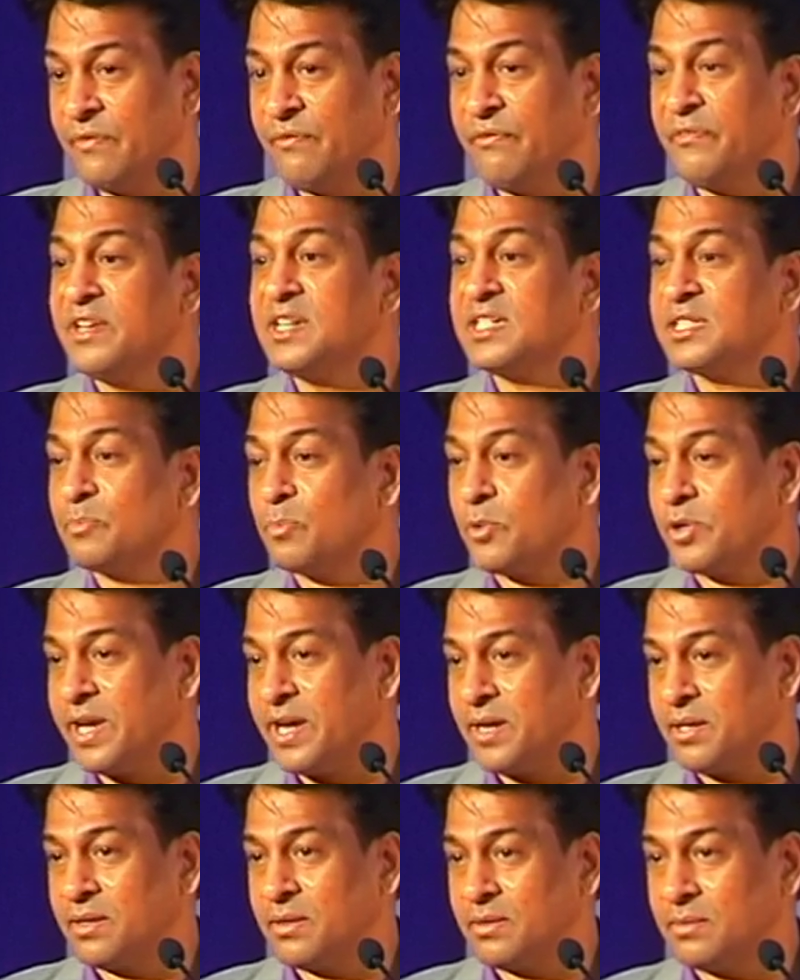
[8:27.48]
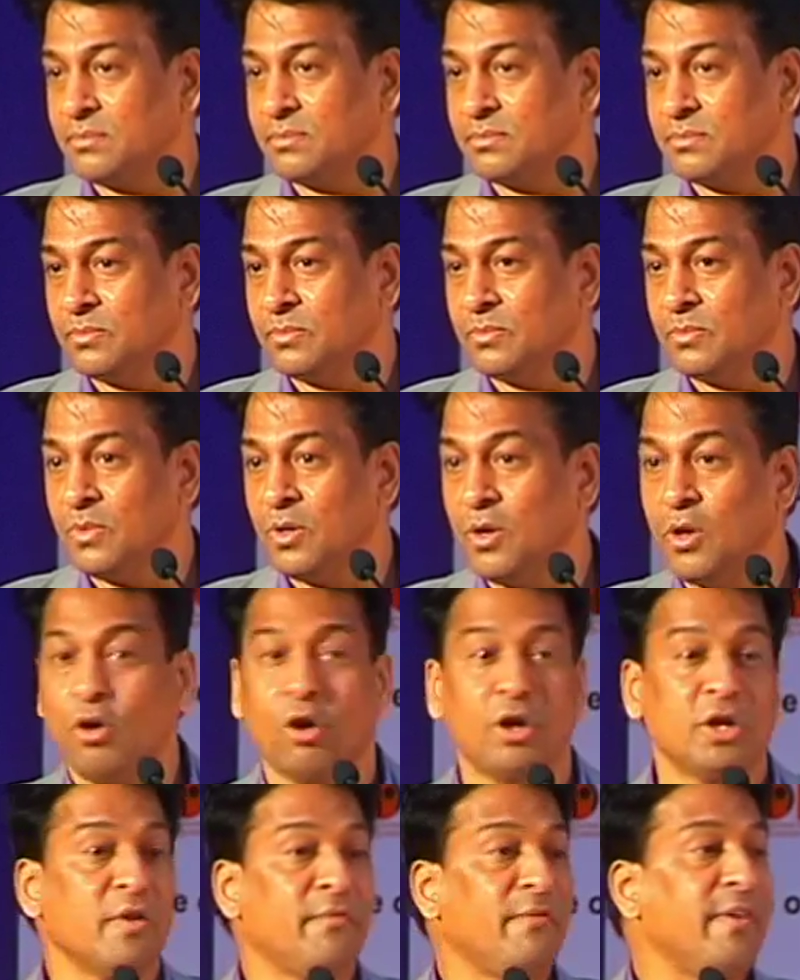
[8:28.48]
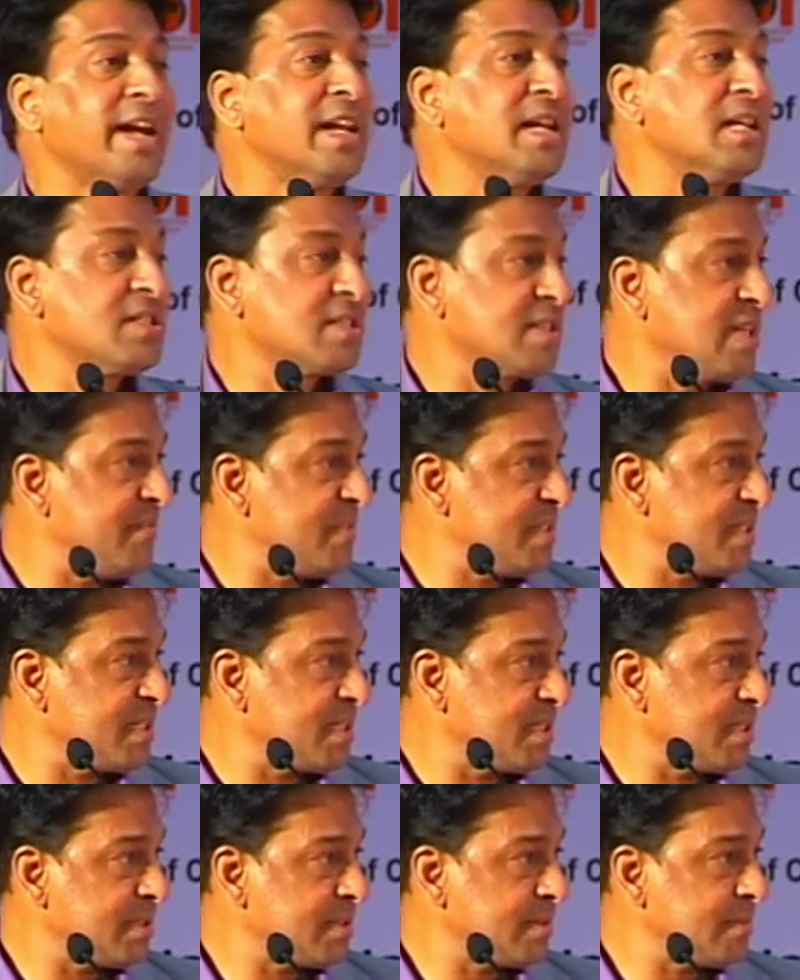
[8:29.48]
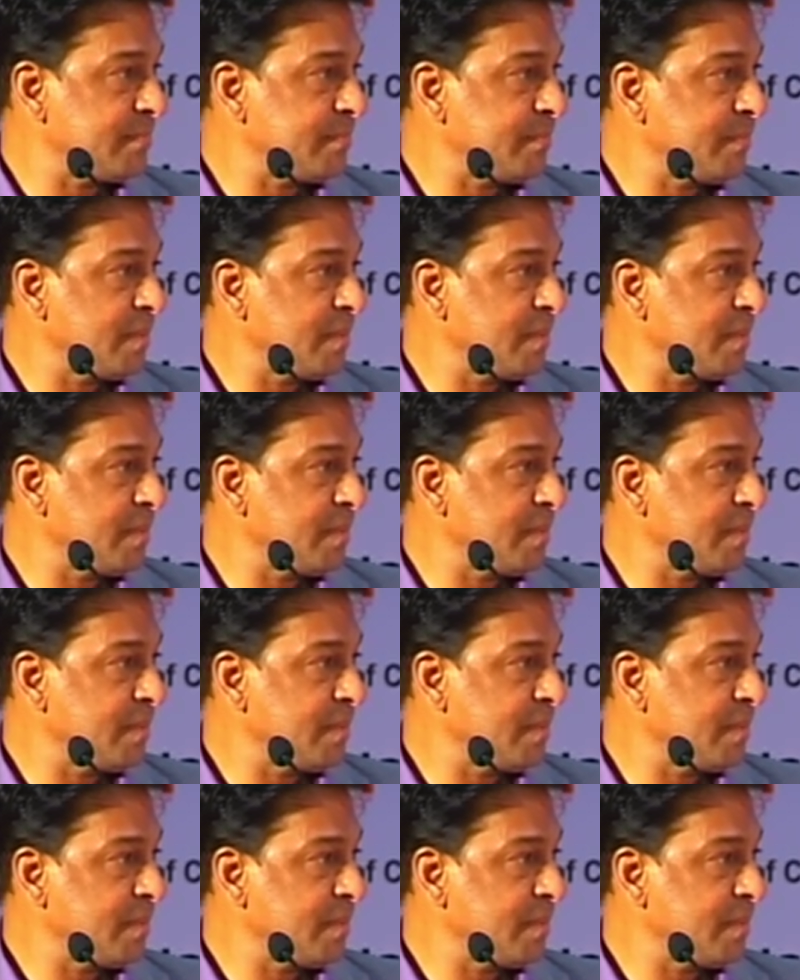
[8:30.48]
finished product, or your final services.